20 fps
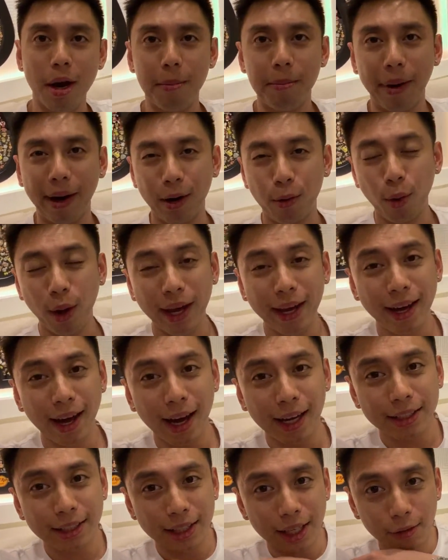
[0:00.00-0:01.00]
By the way,
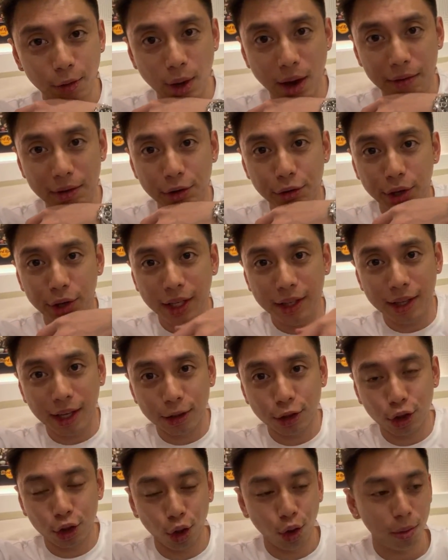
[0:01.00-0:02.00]
guys, if you haven't already
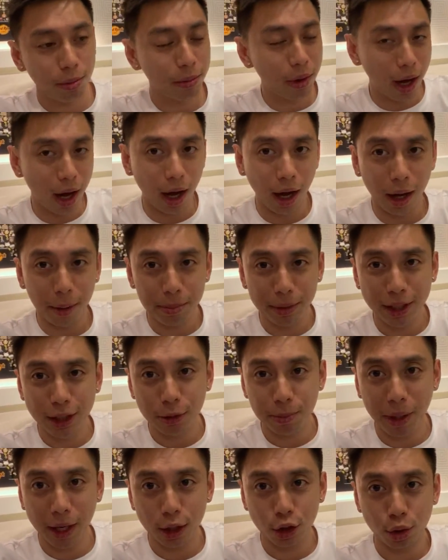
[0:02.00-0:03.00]
done so, uh,
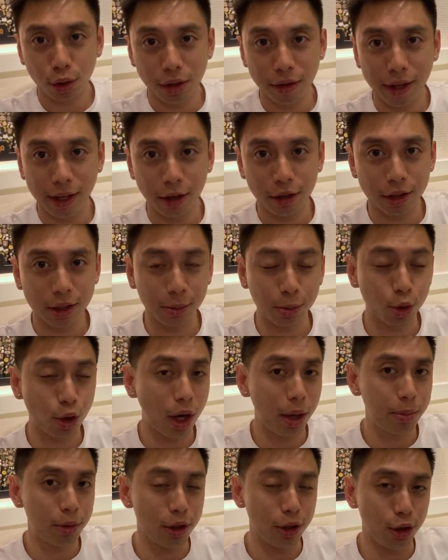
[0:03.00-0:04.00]
please make sure that you're
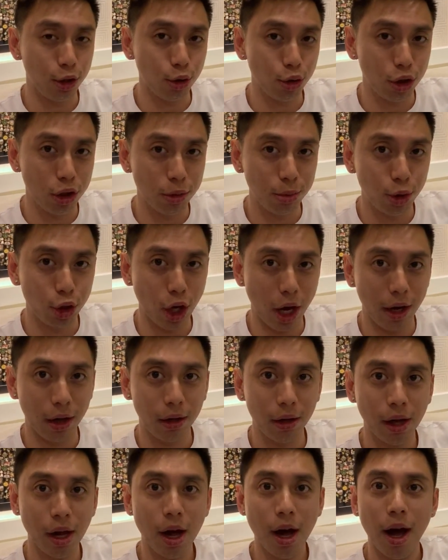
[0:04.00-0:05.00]
subscribed to the YouTube
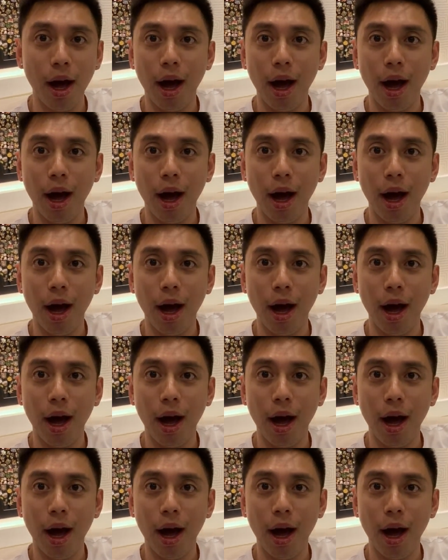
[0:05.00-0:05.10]
channel.